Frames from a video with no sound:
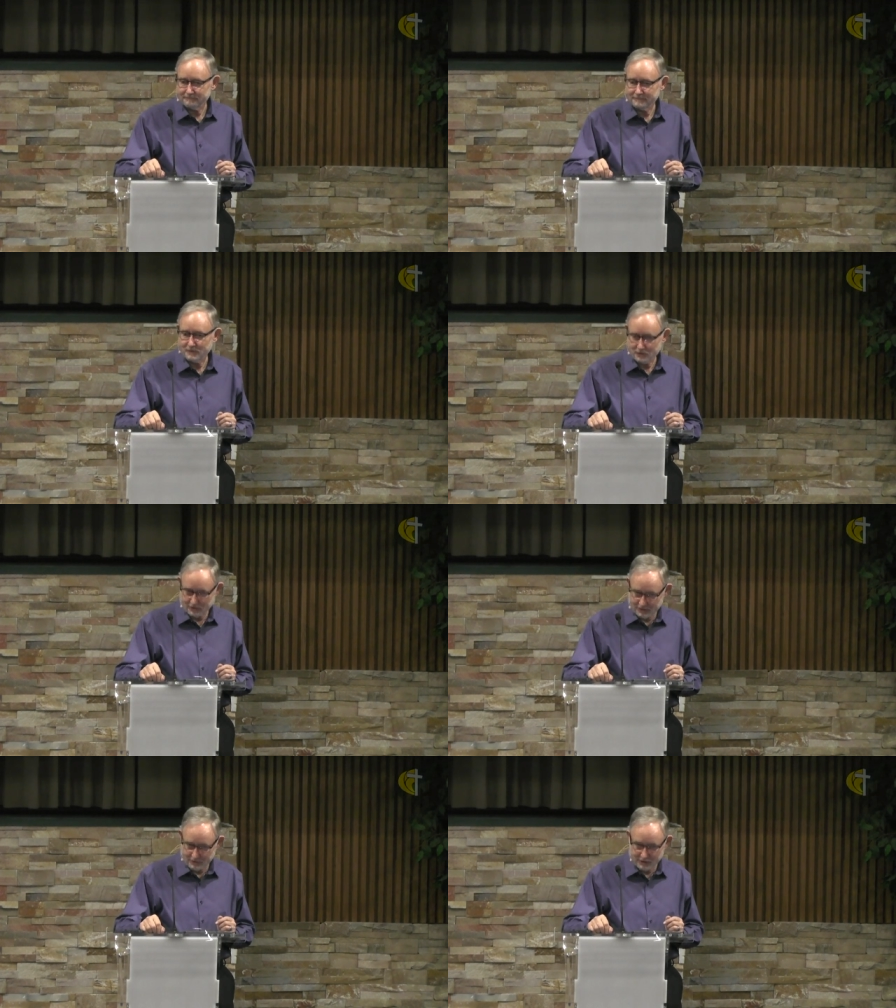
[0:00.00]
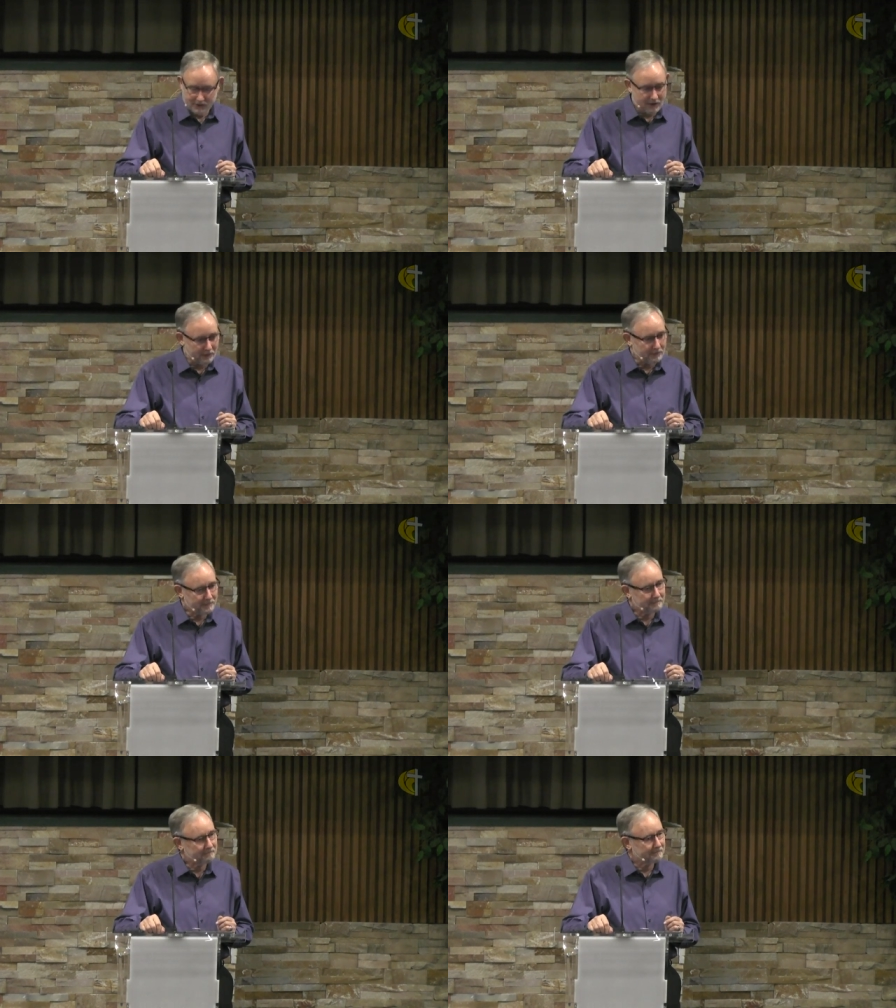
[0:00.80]
Just so you know,
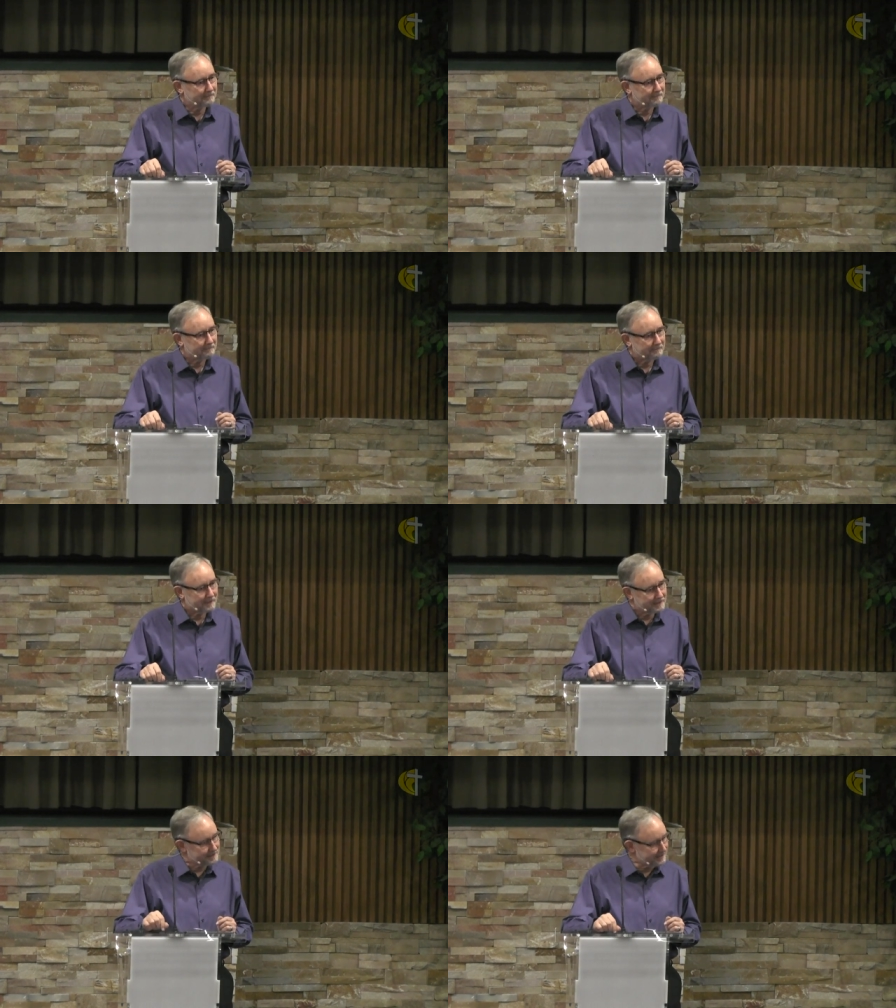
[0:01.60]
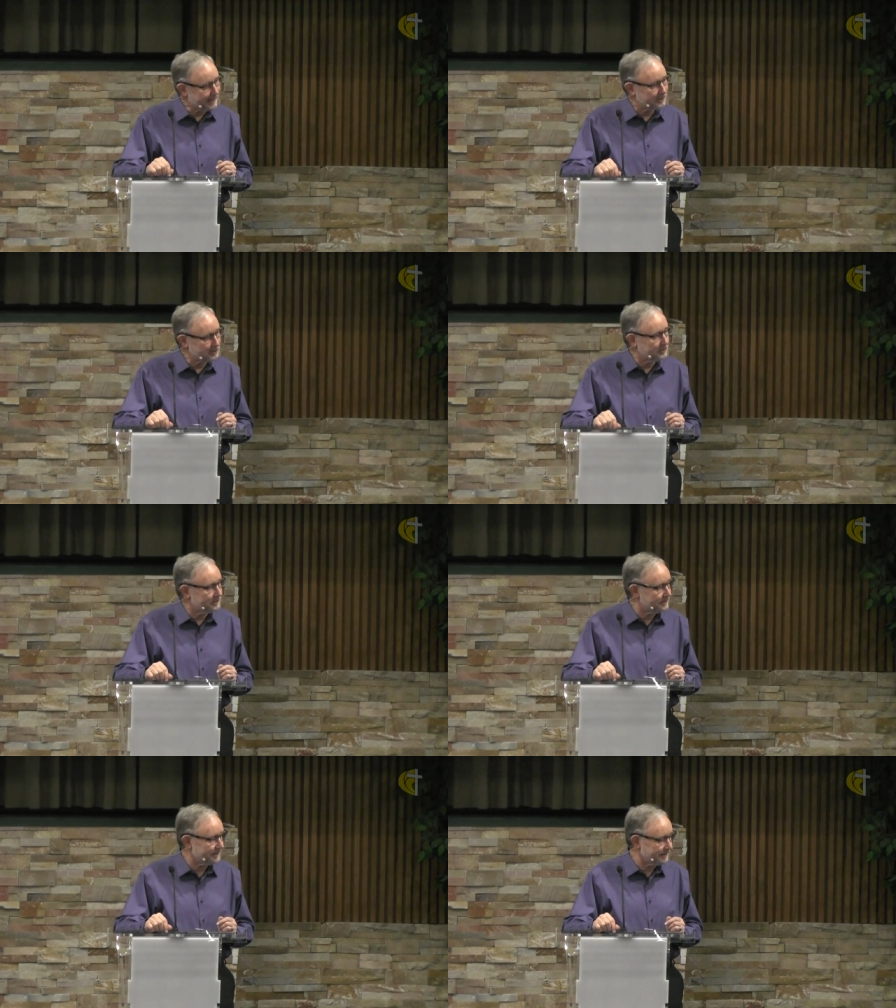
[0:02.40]
is that a
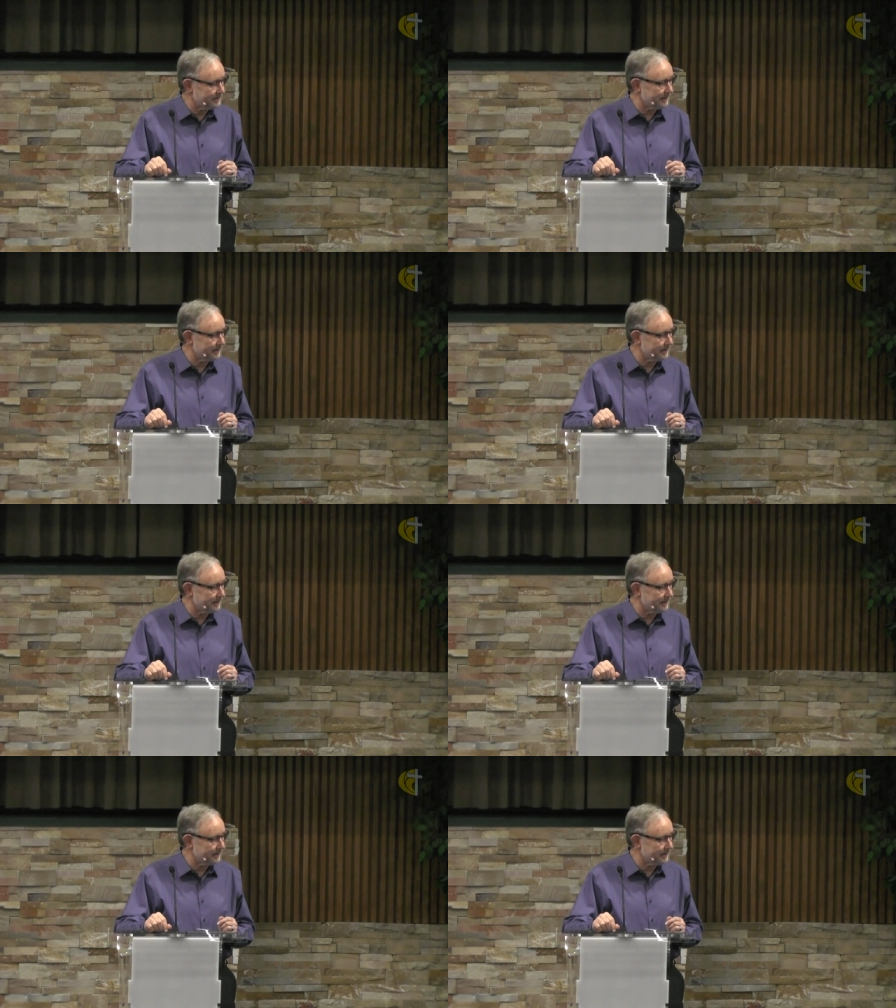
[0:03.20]
good thing?